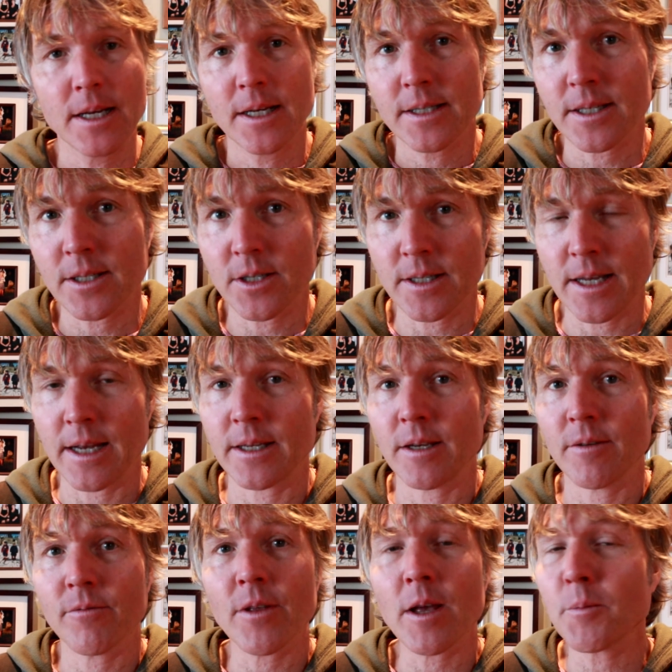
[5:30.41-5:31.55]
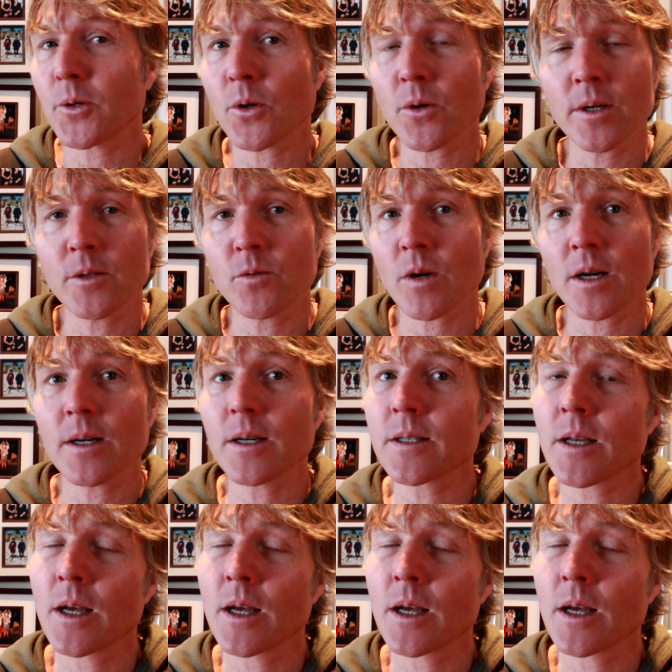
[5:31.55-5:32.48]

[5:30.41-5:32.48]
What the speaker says: such as anti-inflammatory drugs.